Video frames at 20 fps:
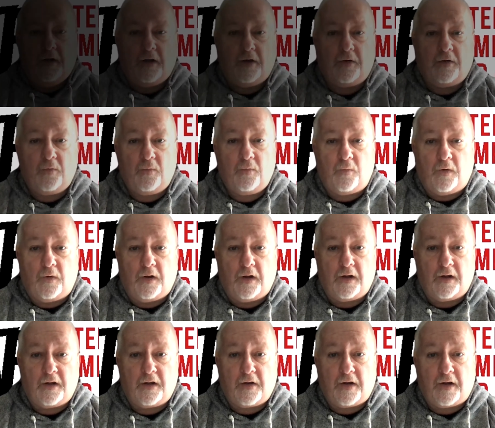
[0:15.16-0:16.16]
Hello,
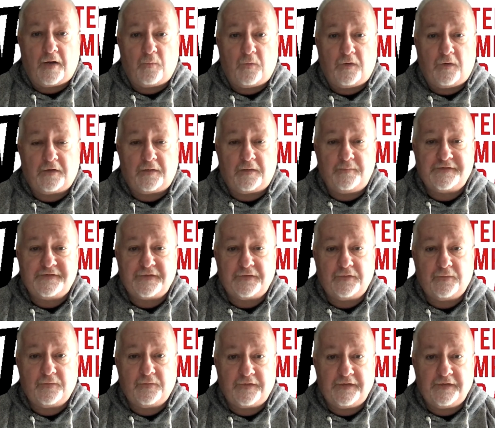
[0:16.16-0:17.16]
and welcome
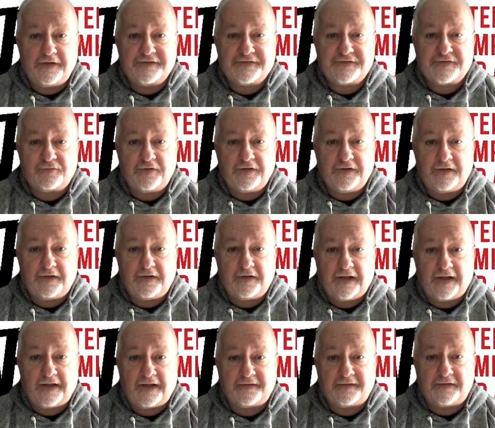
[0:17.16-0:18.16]
to the next screening
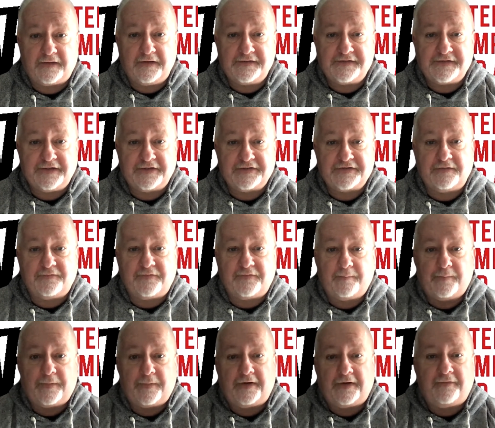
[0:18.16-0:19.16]
at the International
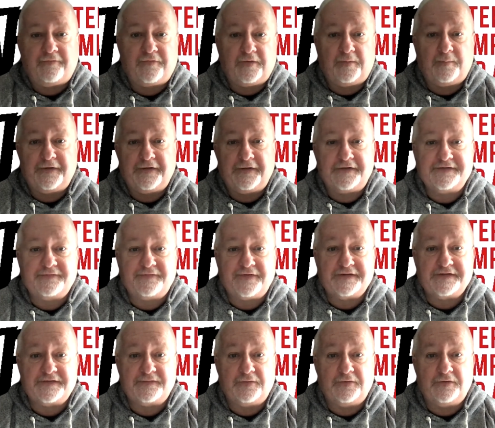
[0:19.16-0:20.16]
Vampire Film and Arts
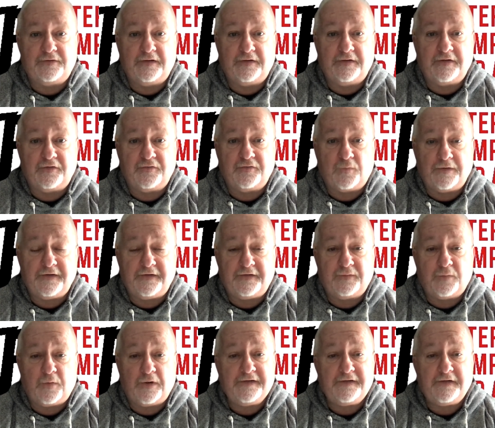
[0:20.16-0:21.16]
Festival
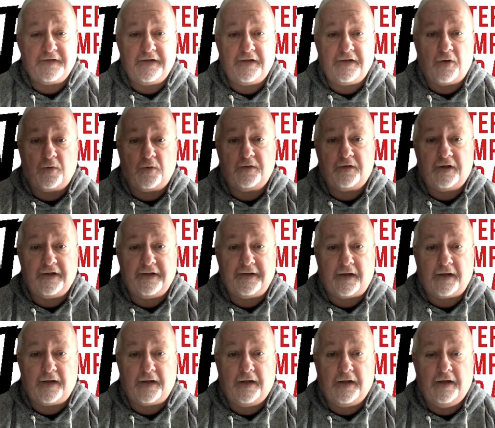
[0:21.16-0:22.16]
2020 online.